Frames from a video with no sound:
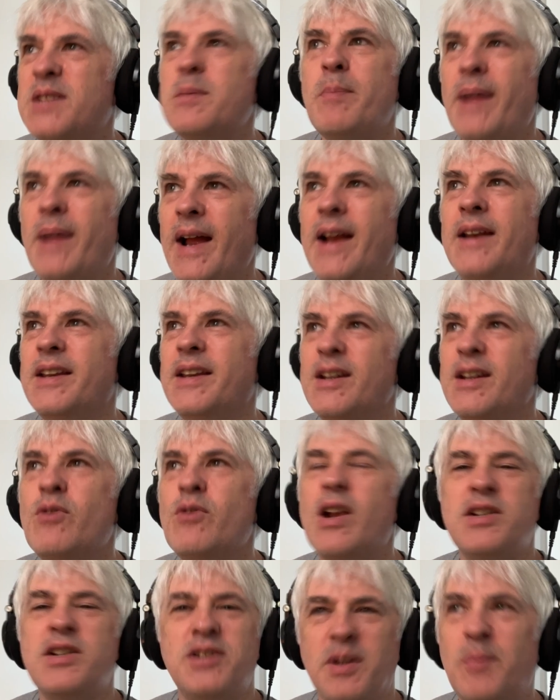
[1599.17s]
there's a band in
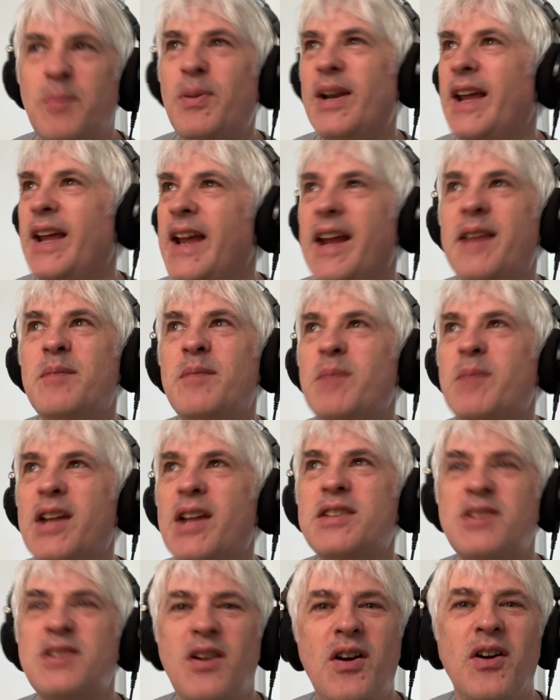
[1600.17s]
Russia playing
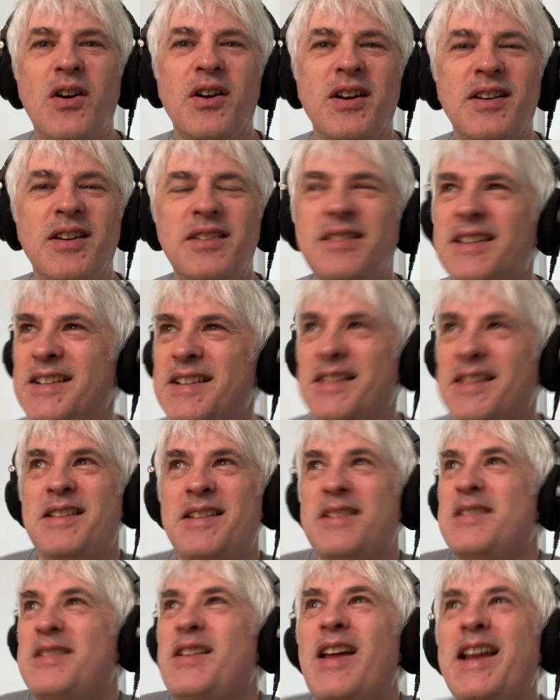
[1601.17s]
my song.
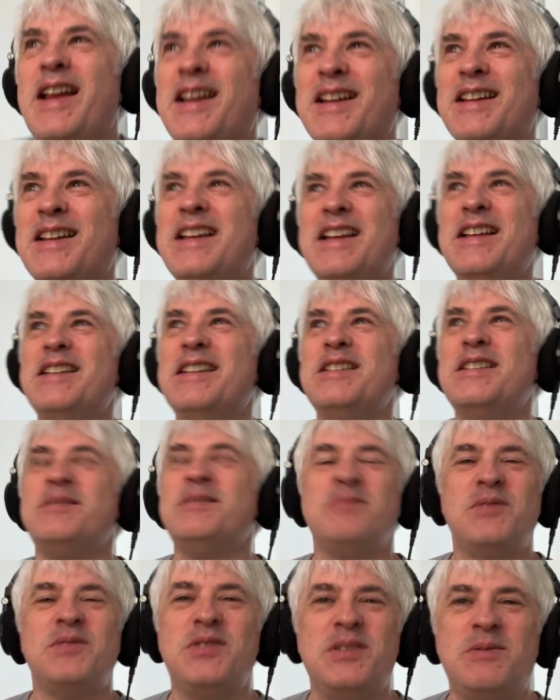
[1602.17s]
I was like,
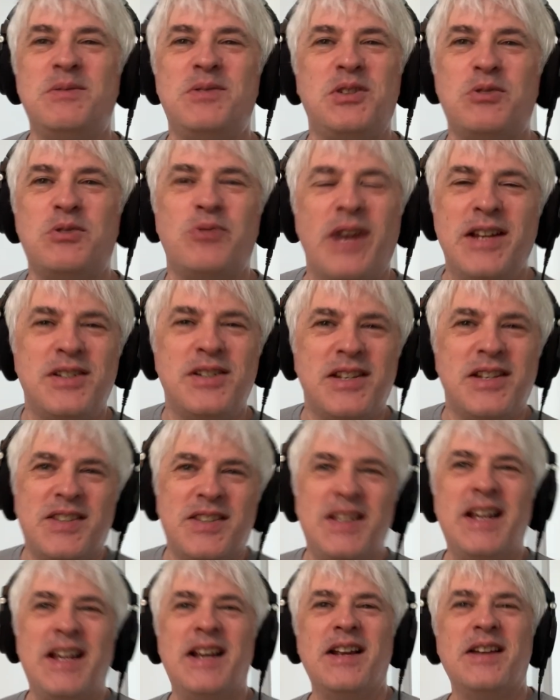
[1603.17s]
the
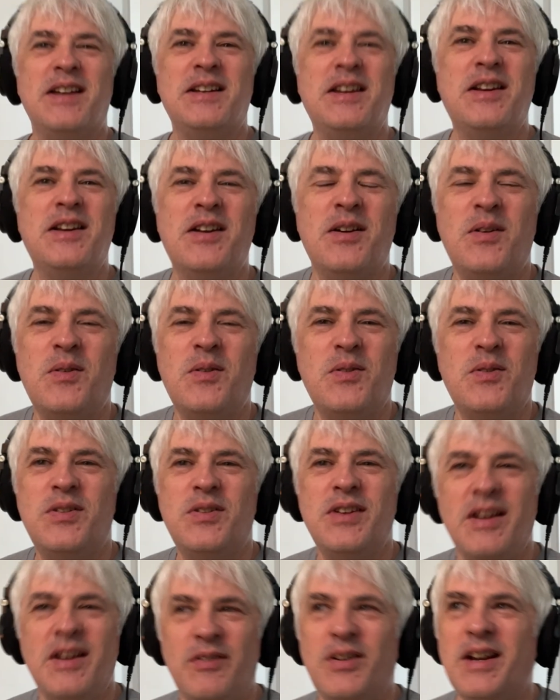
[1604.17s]
craziest thing, I
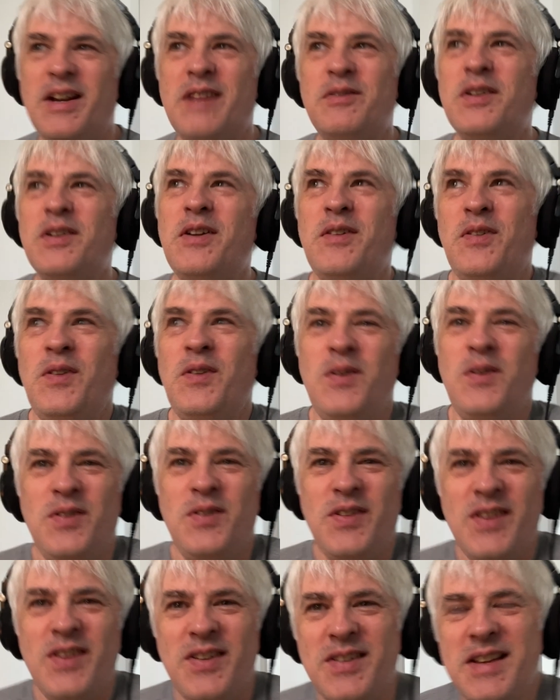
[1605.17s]
would never ever
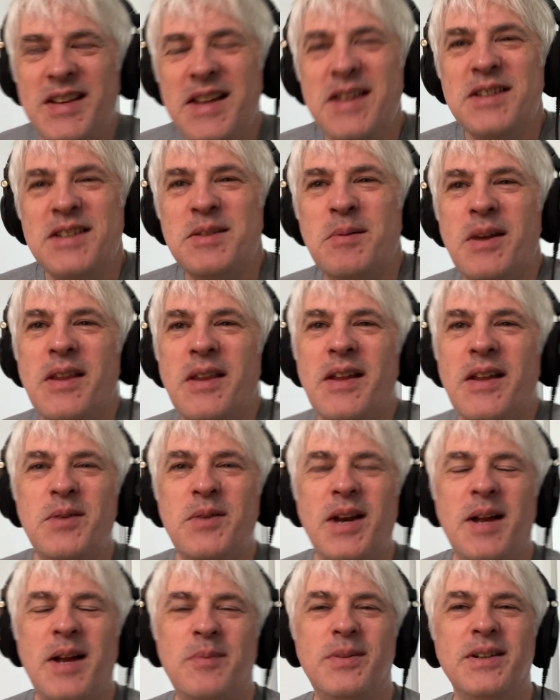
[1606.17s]
thought that something like
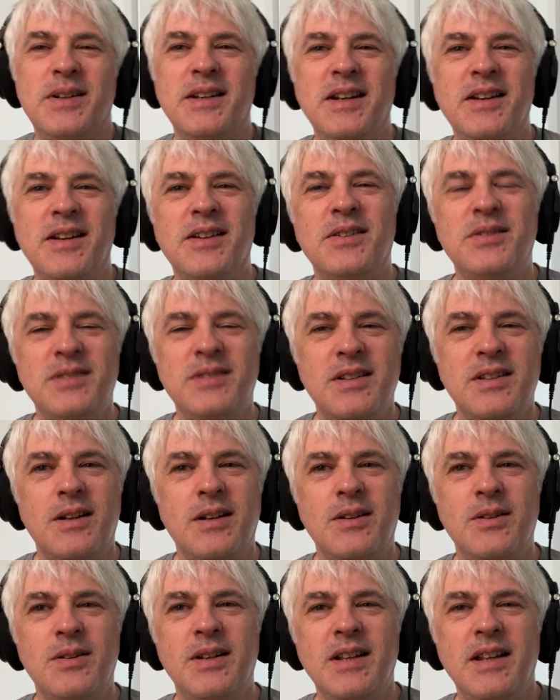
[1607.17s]
that would happen,
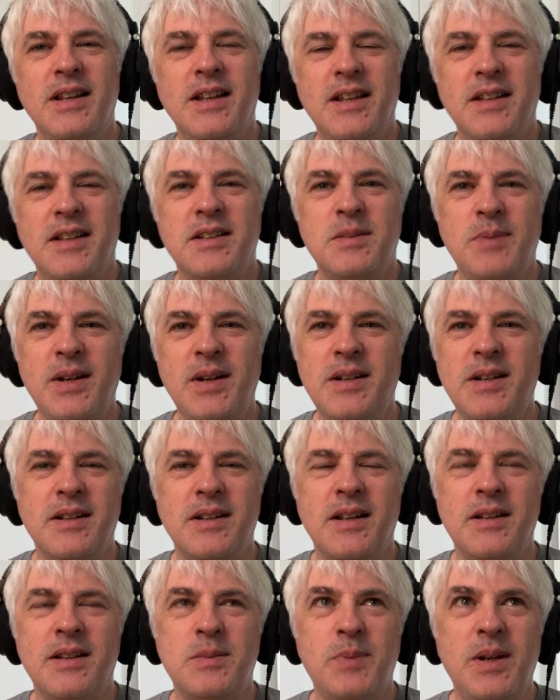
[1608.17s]
So it's
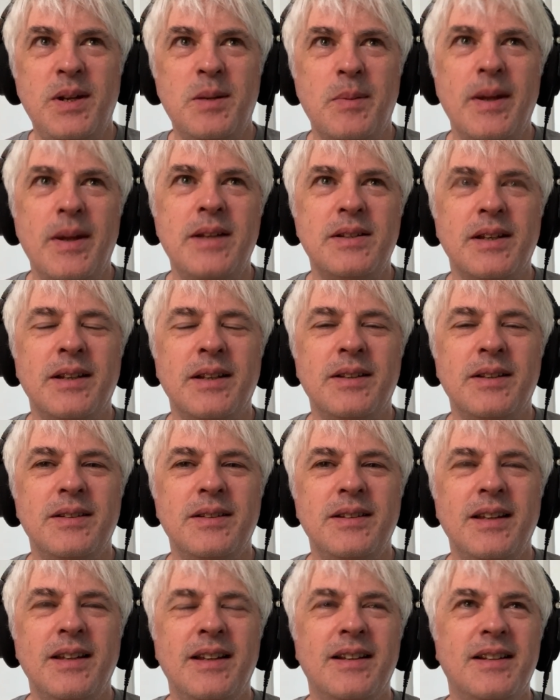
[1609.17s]
been amazing.
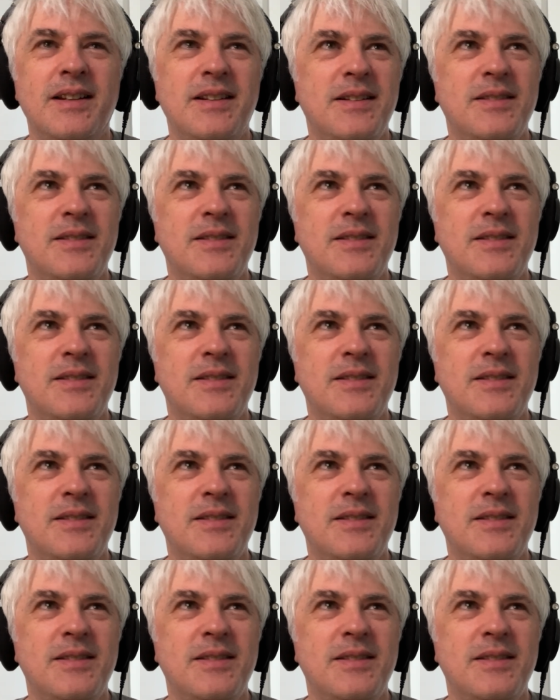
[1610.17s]
Yeah.